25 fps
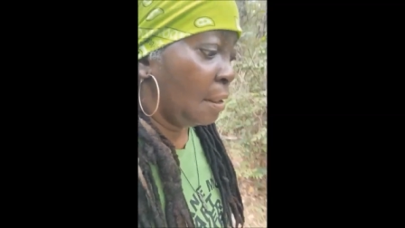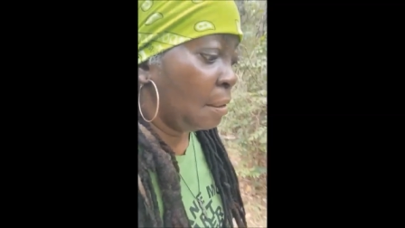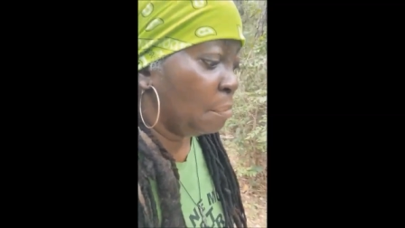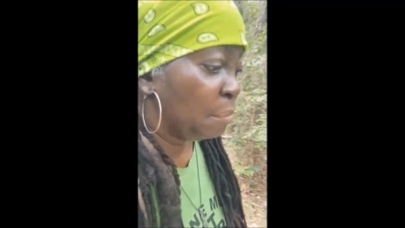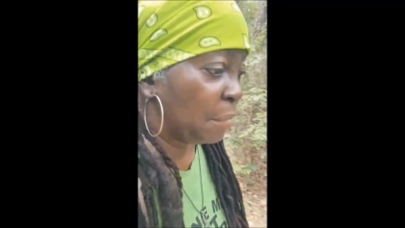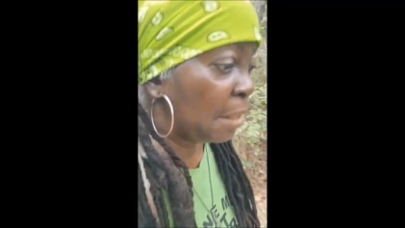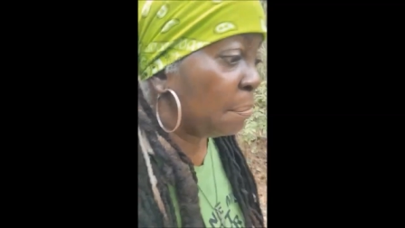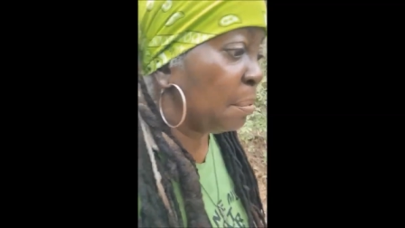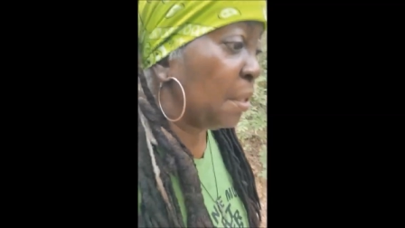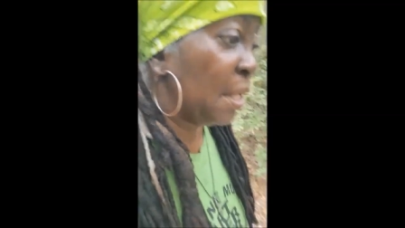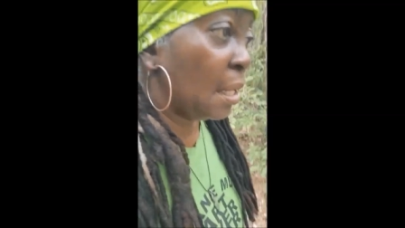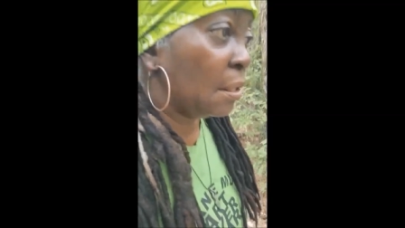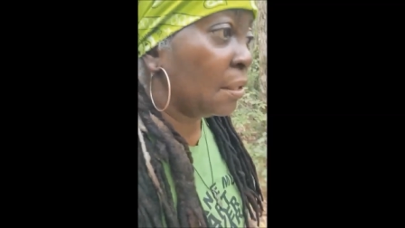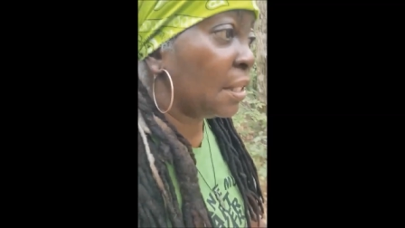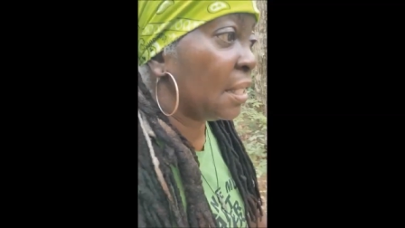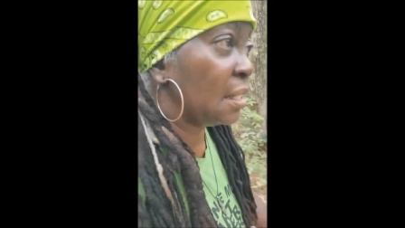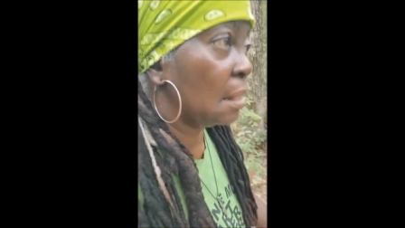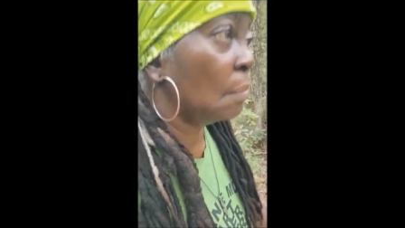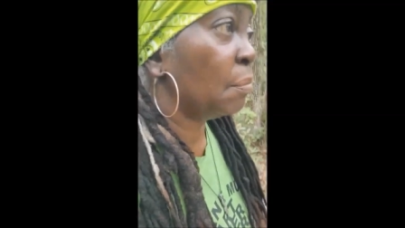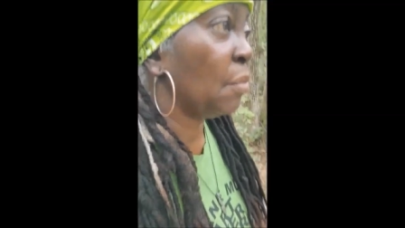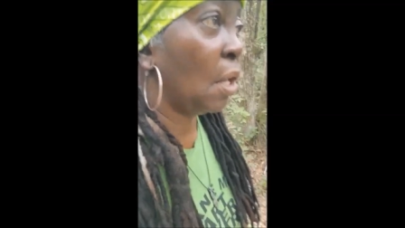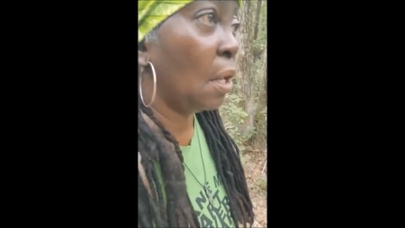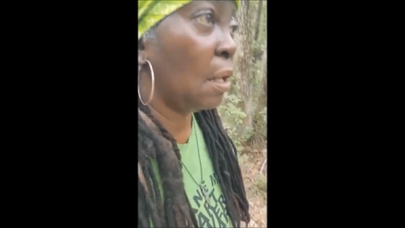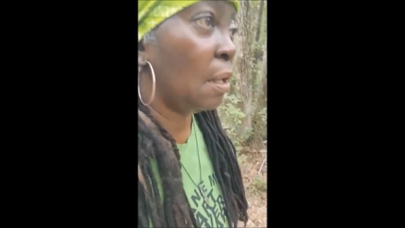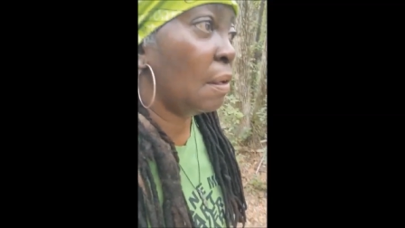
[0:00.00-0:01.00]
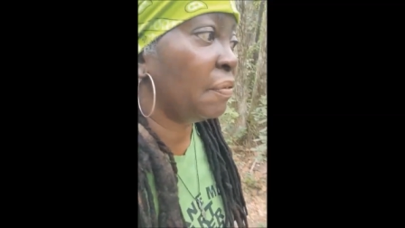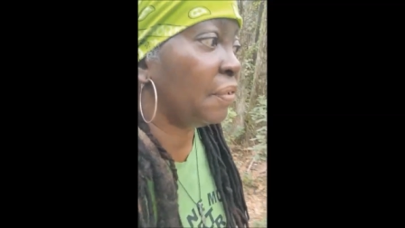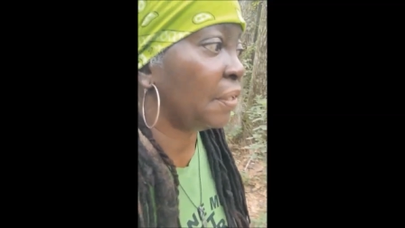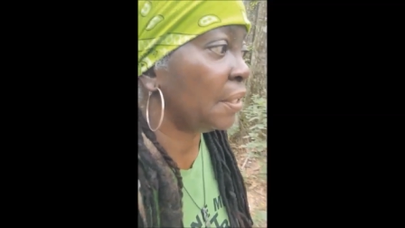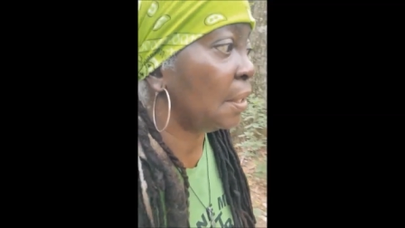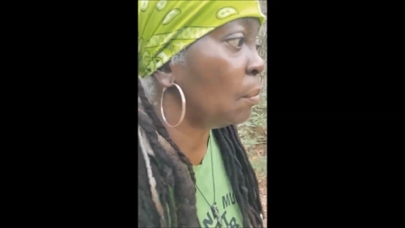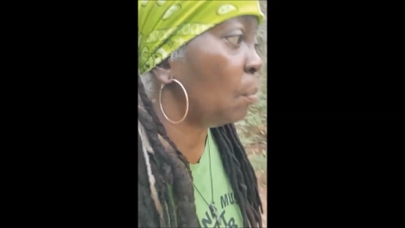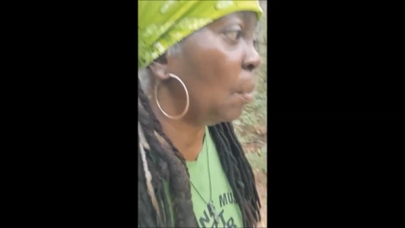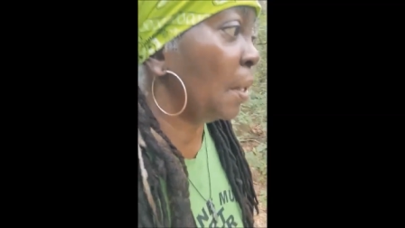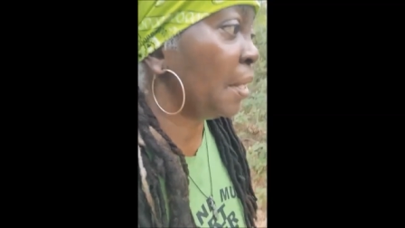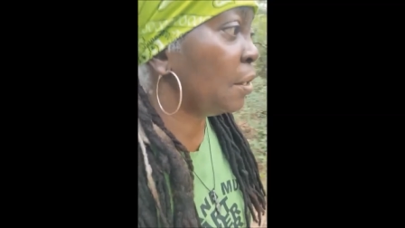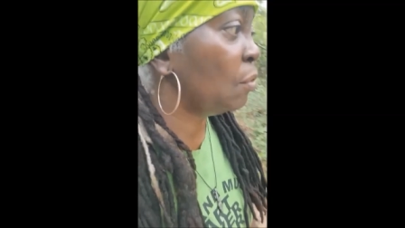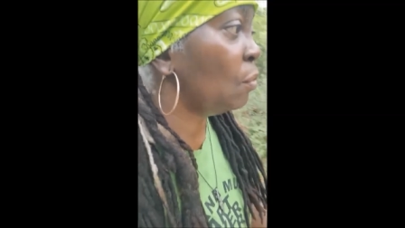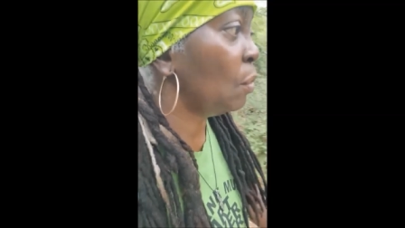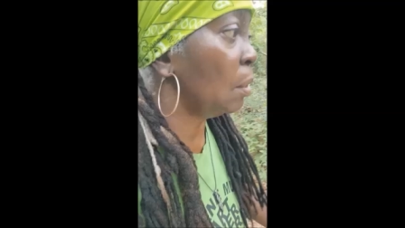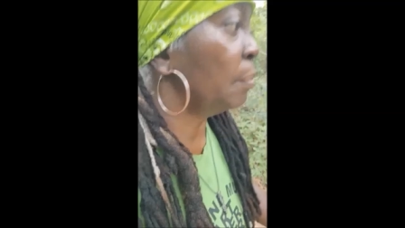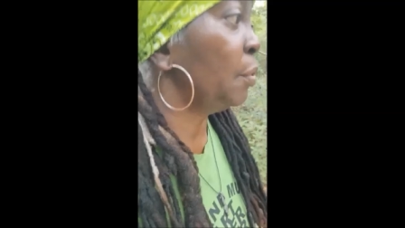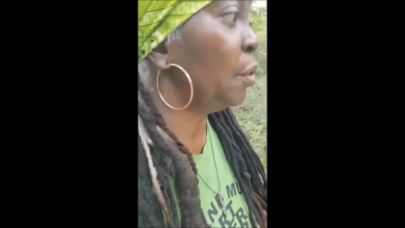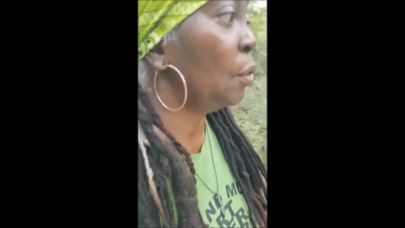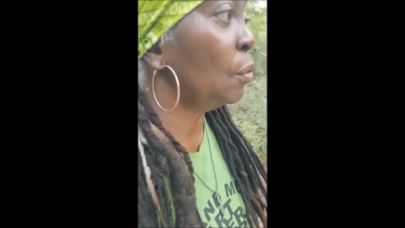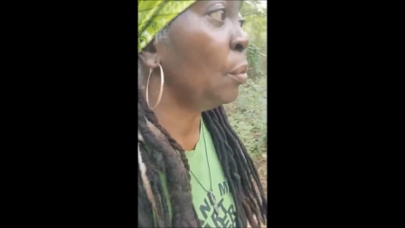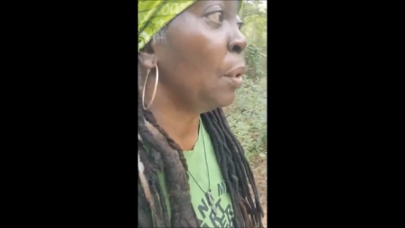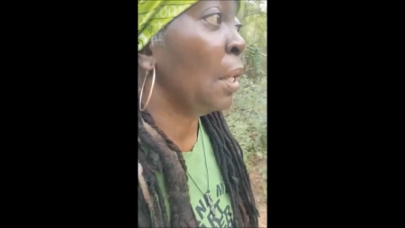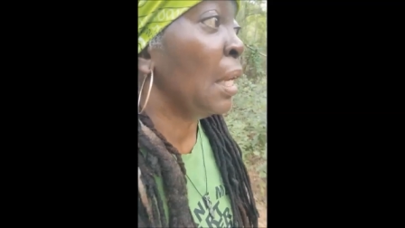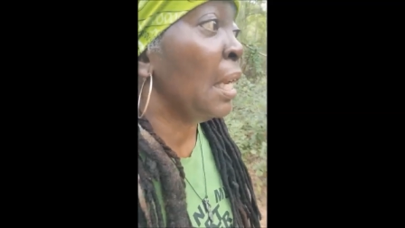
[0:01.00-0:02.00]
Maybe y'all need some coffee to wake you up
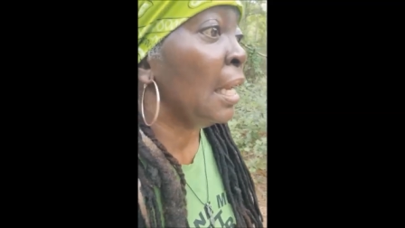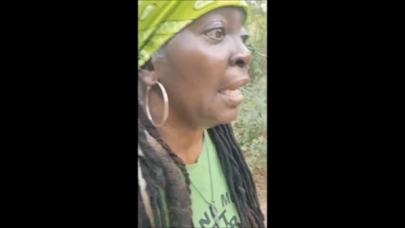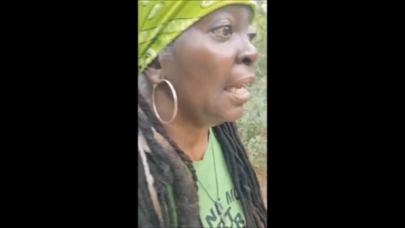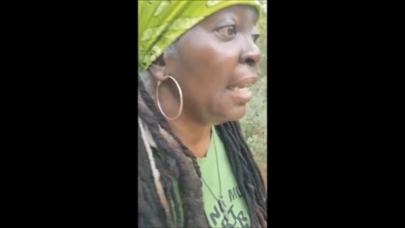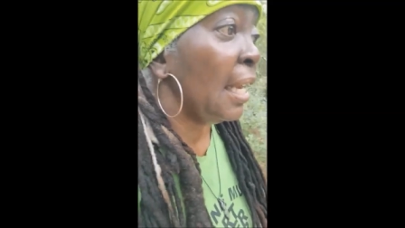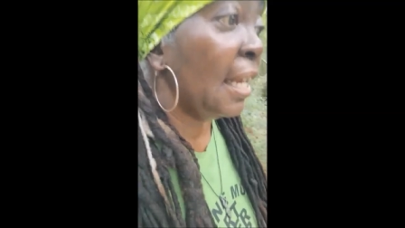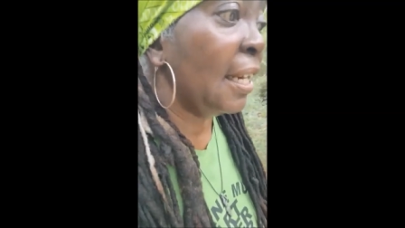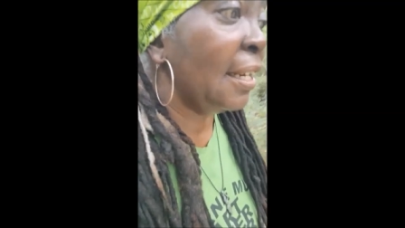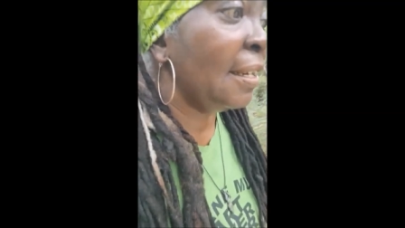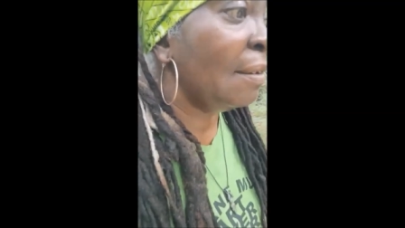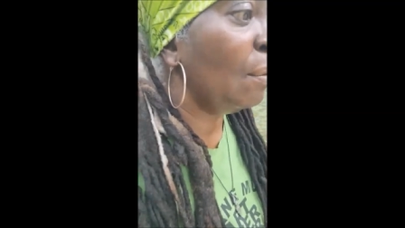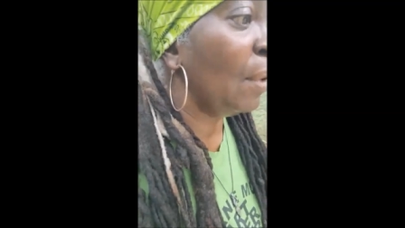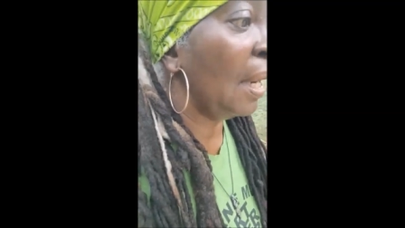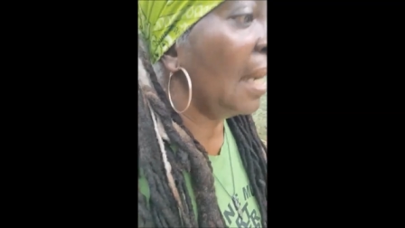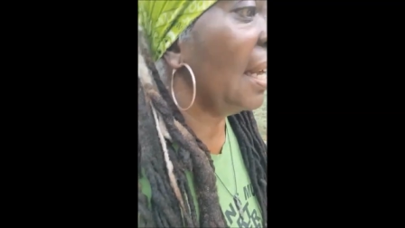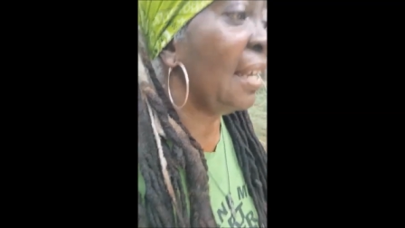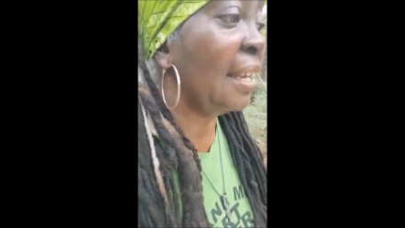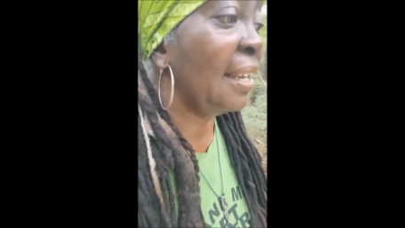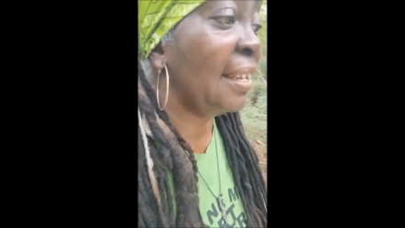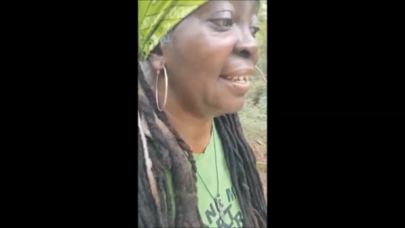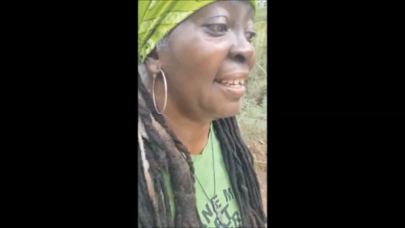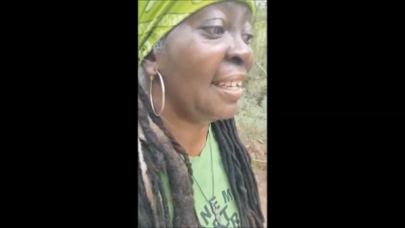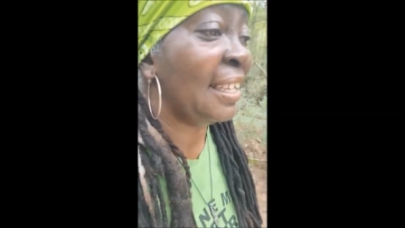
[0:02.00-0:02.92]
too. Anyway.